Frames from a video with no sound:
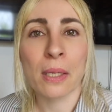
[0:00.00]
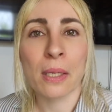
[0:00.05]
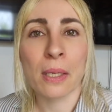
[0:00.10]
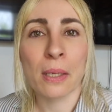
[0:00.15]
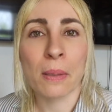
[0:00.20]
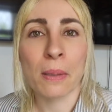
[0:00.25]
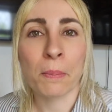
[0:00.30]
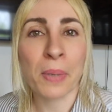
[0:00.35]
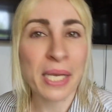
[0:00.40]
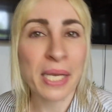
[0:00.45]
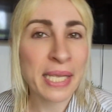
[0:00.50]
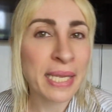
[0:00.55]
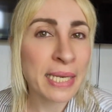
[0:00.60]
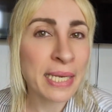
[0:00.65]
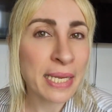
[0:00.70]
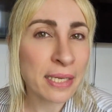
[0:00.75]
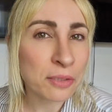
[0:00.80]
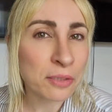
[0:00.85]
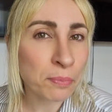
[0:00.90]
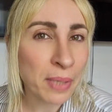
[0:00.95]
But he
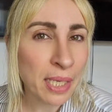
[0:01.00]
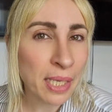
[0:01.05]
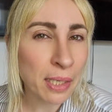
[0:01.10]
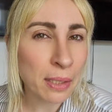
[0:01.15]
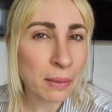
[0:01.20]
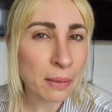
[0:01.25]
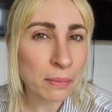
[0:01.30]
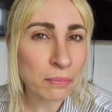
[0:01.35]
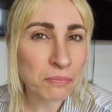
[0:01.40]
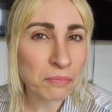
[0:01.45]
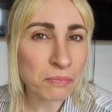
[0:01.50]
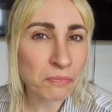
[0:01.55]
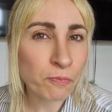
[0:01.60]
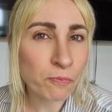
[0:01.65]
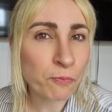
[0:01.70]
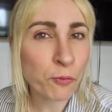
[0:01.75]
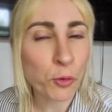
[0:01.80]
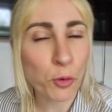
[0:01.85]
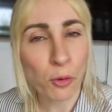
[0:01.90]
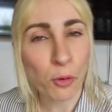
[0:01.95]
needed me
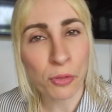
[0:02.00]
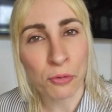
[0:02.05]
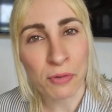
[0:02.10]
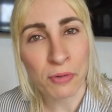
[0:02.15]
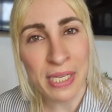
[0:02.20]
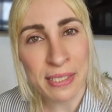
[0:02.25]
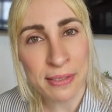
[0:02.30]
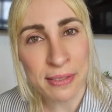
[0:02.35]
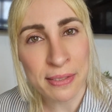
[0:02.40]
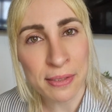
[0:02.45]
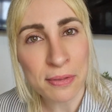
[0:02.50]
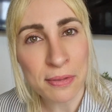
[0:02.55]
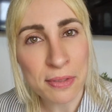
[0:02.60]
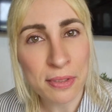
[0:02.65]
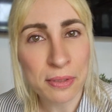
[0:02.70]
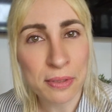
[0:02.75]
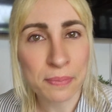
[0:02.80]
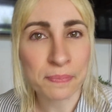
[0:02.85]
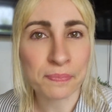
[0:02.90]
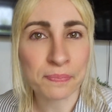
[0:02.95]
for other
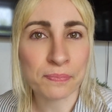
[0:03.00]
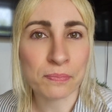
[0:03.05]
reasons.